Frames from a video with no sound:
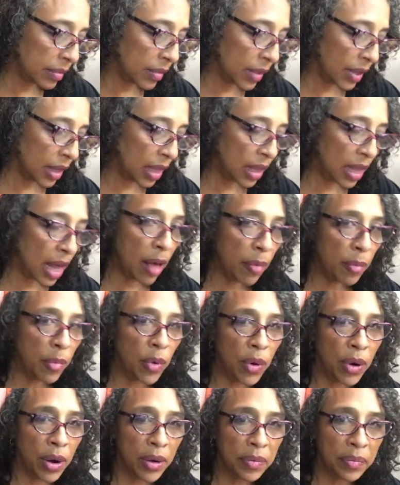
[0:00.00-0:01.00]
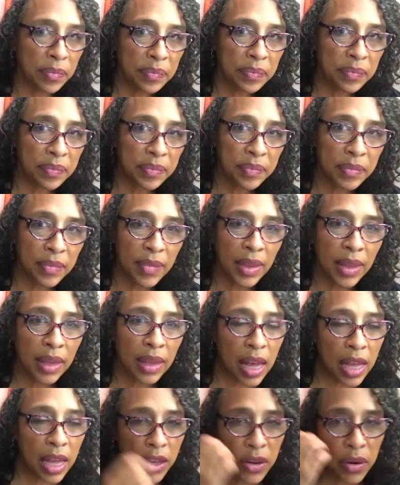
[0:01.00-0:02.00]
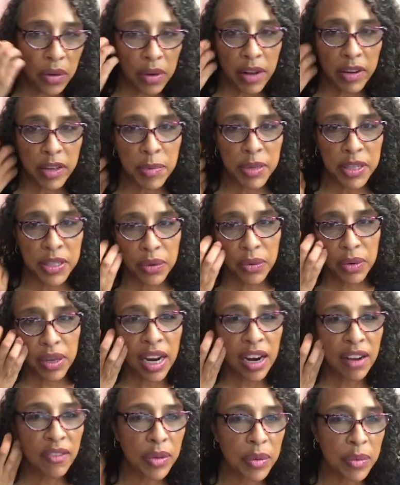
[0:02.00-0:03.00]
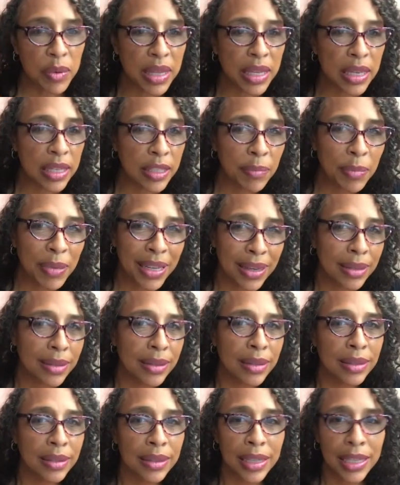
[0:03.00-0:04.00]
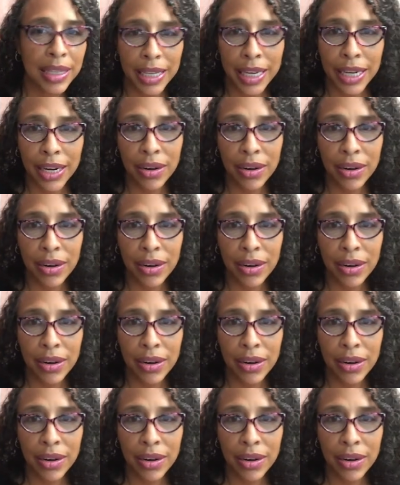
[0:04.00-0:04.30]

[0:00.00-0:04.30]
a lot more. And you don't have to be so careful with this because it's clear.